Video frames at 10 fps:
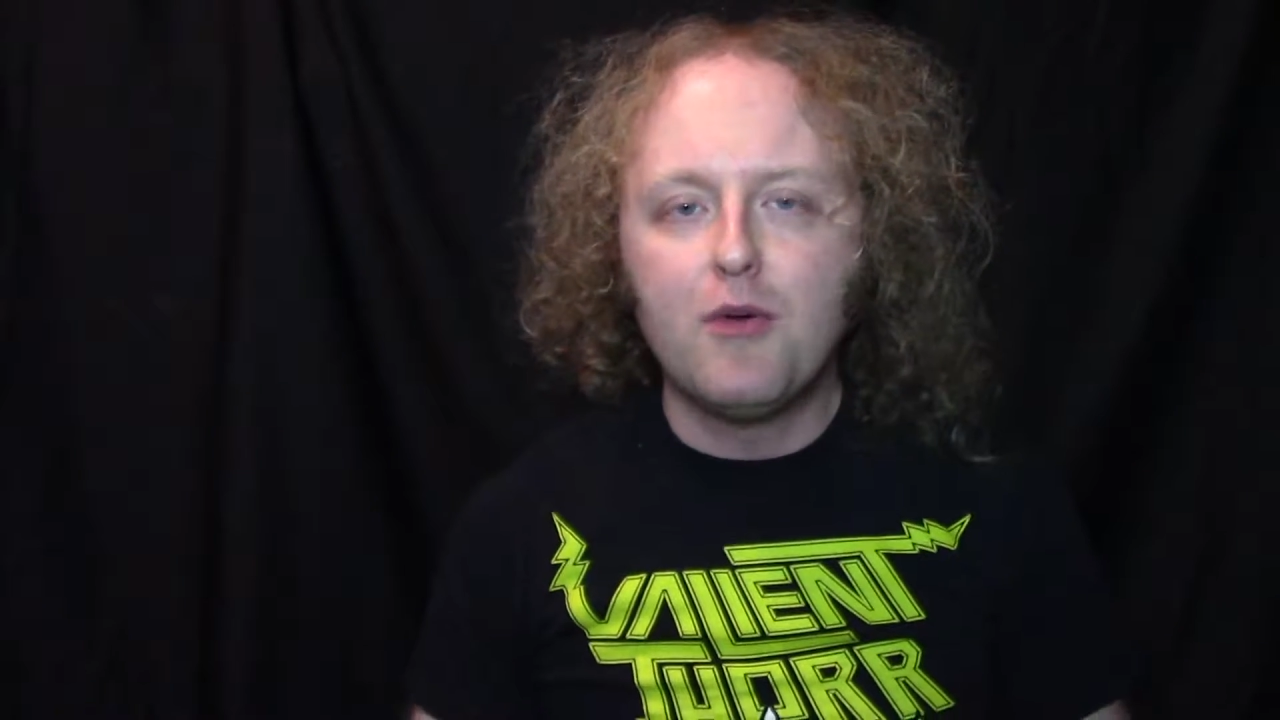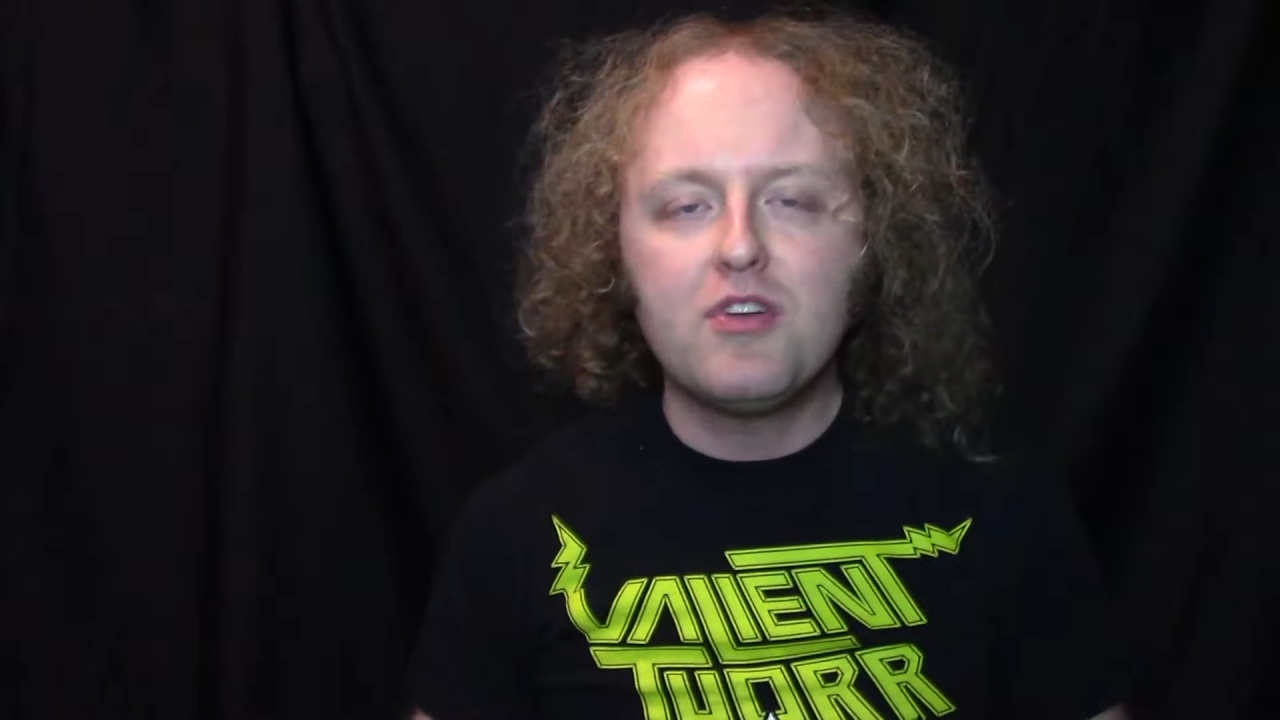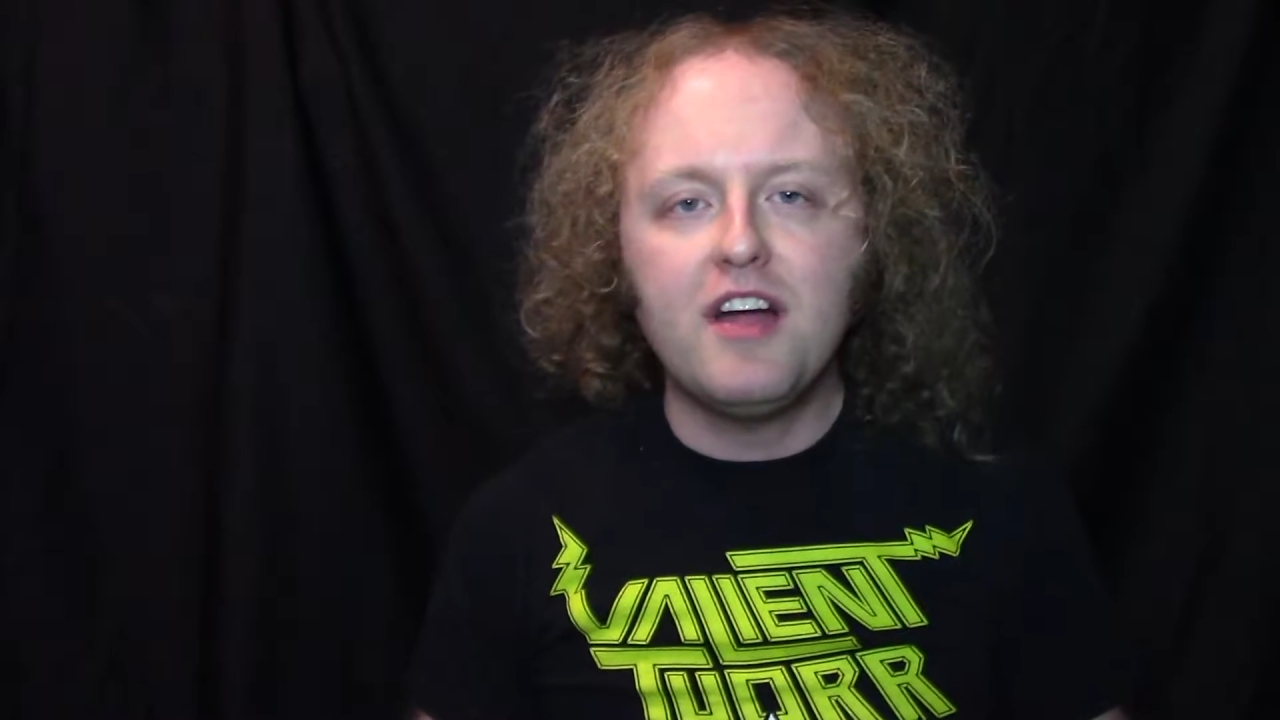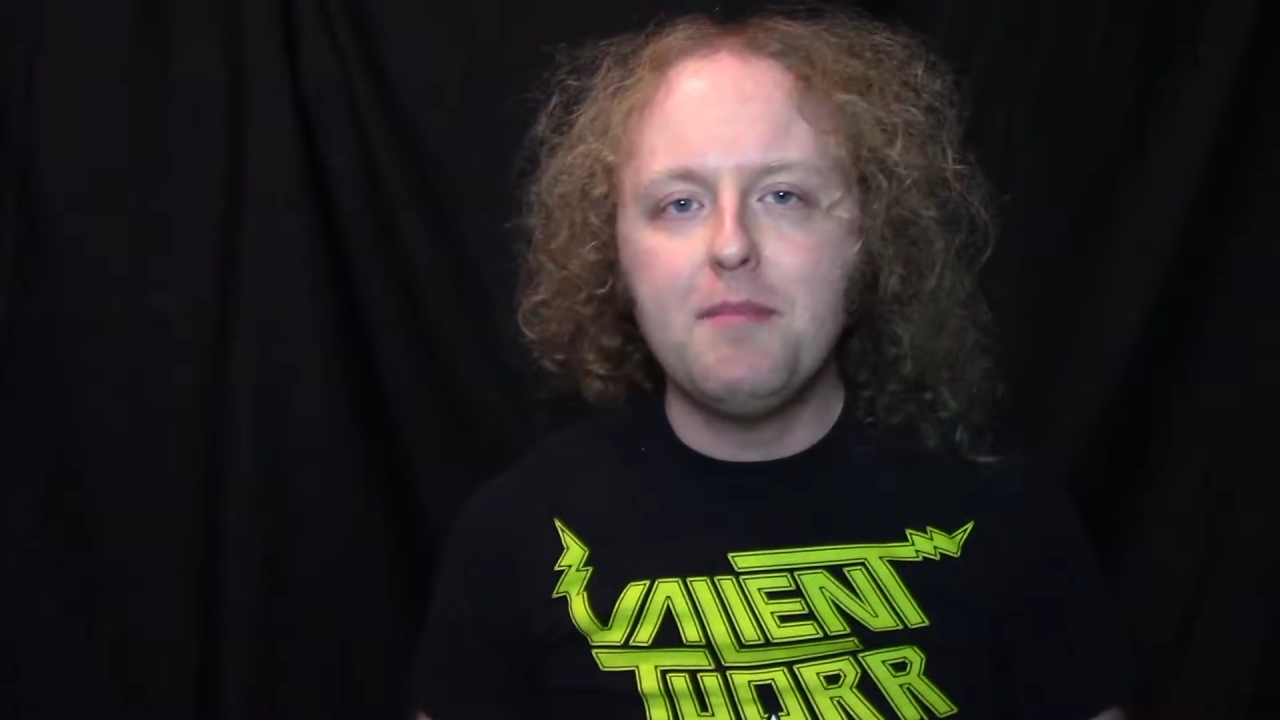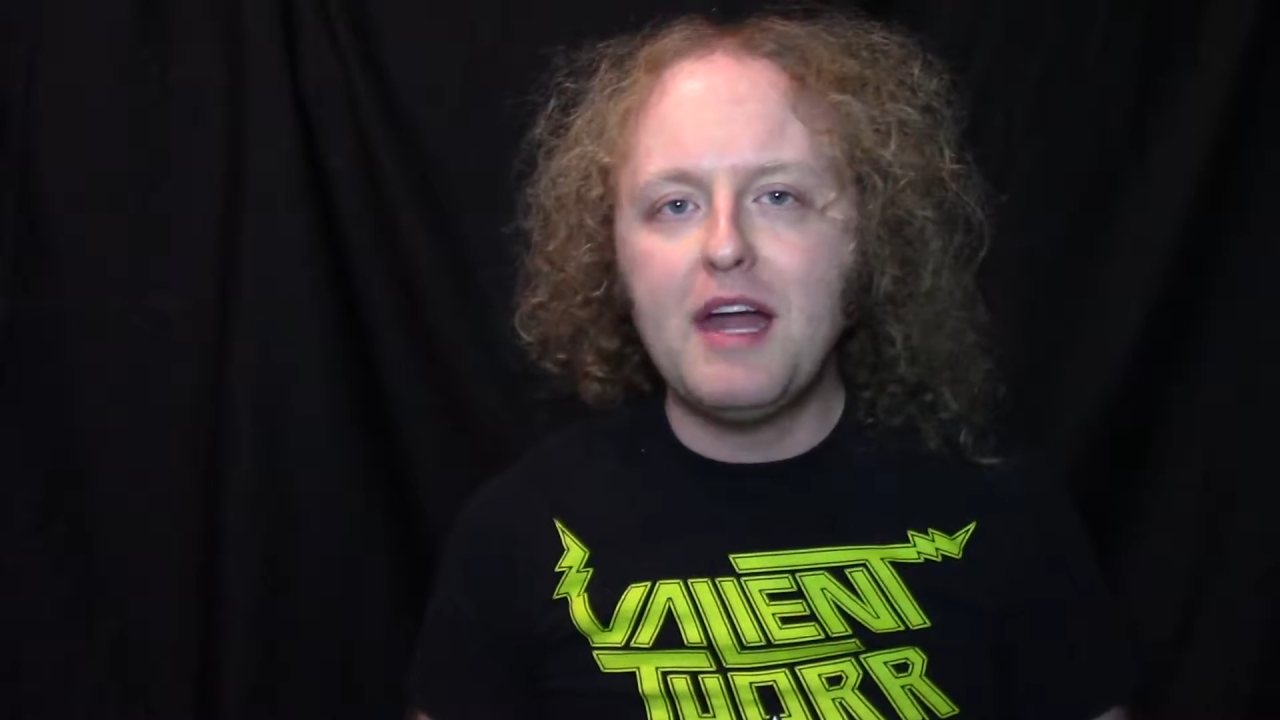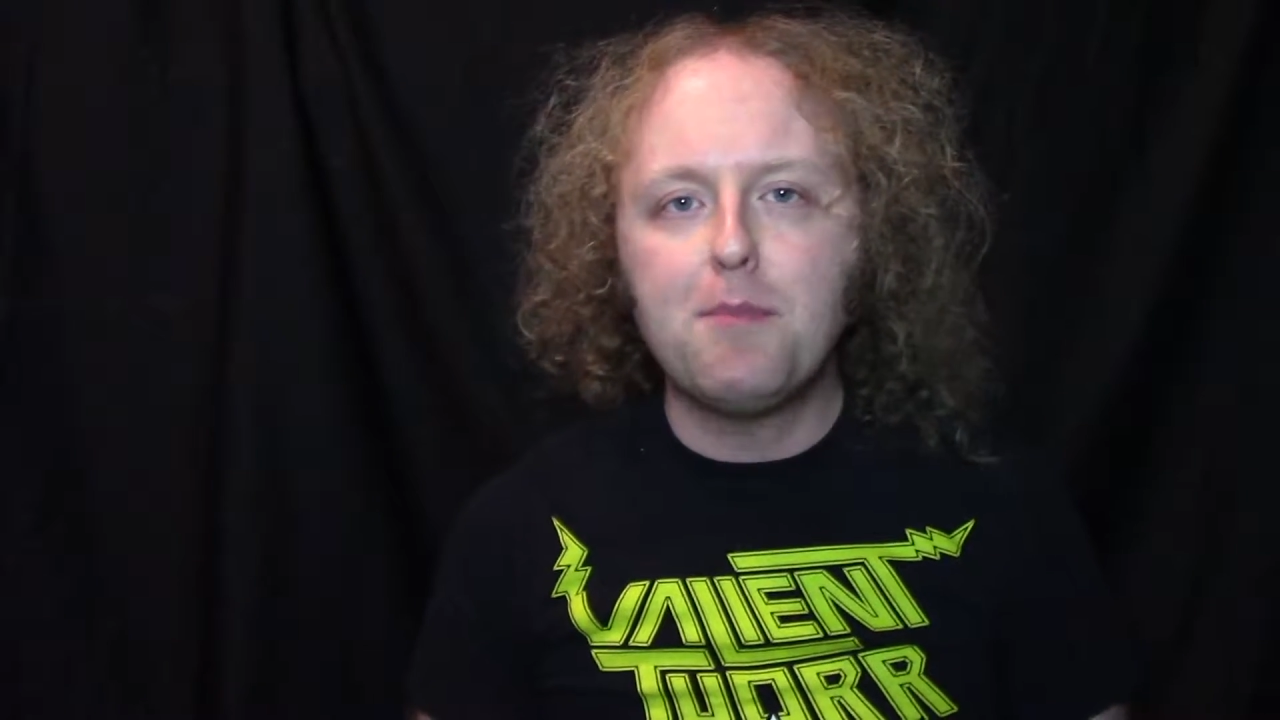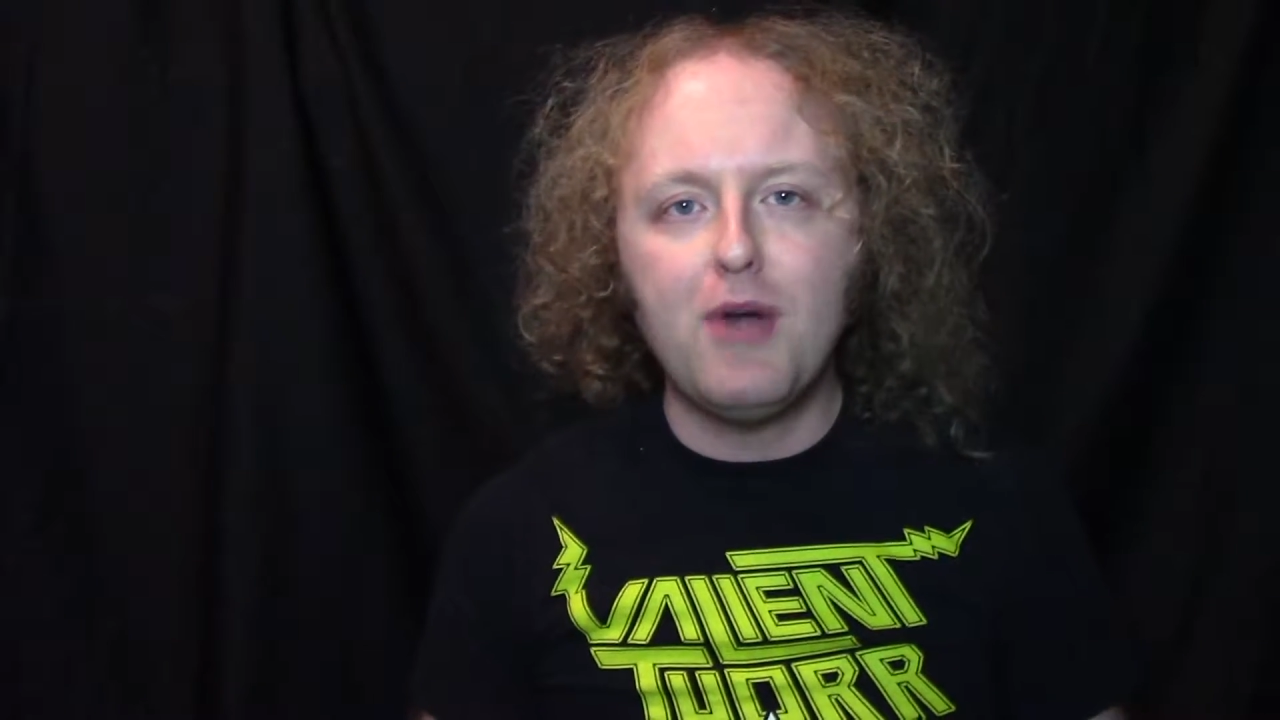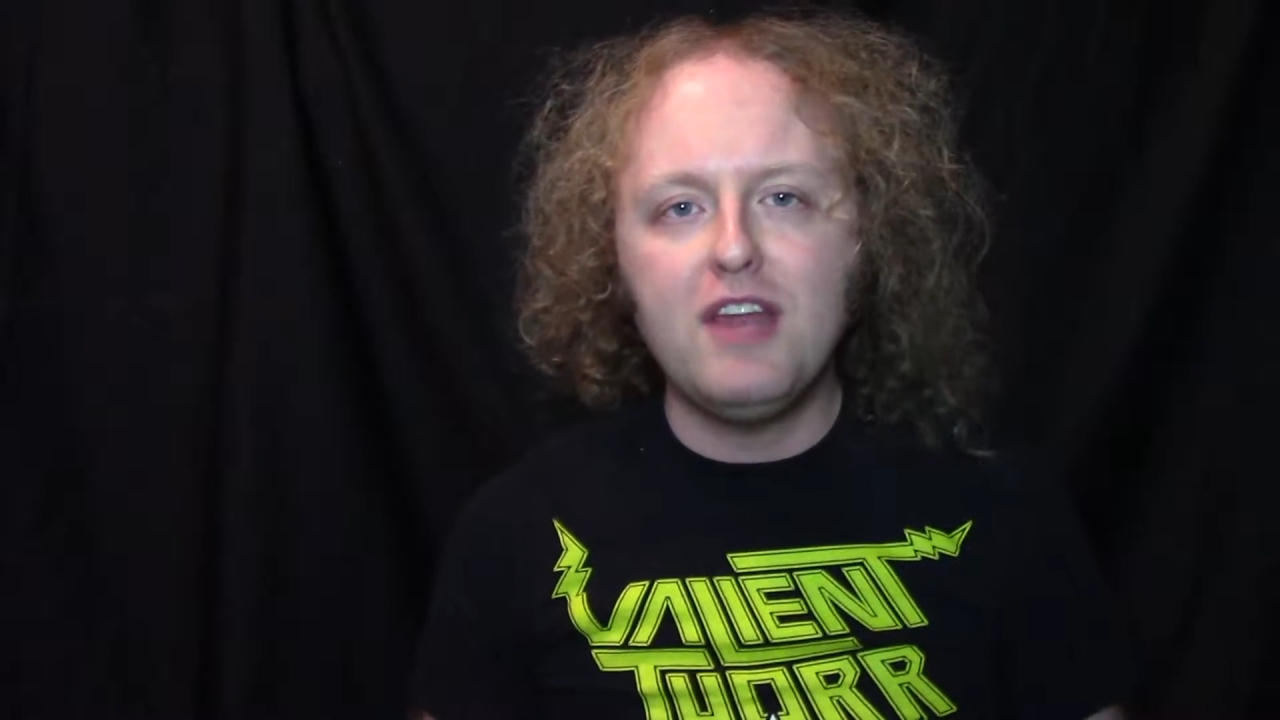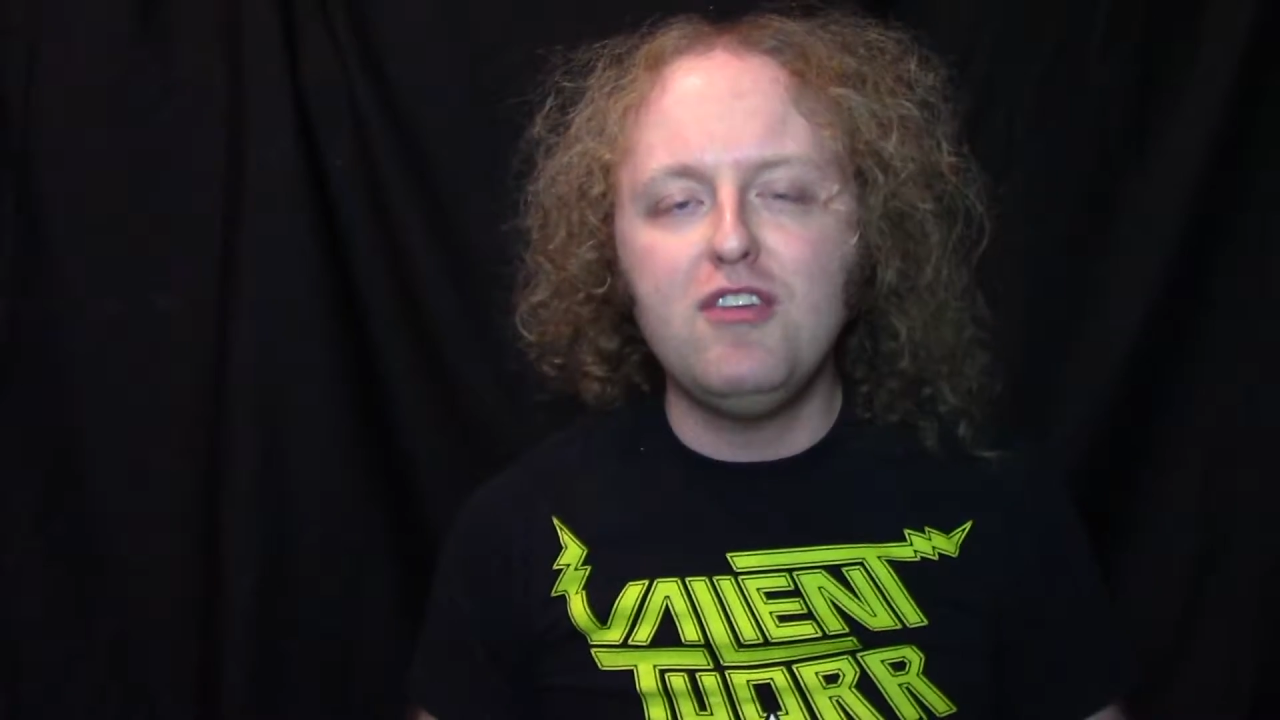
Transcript: We're talking about a brand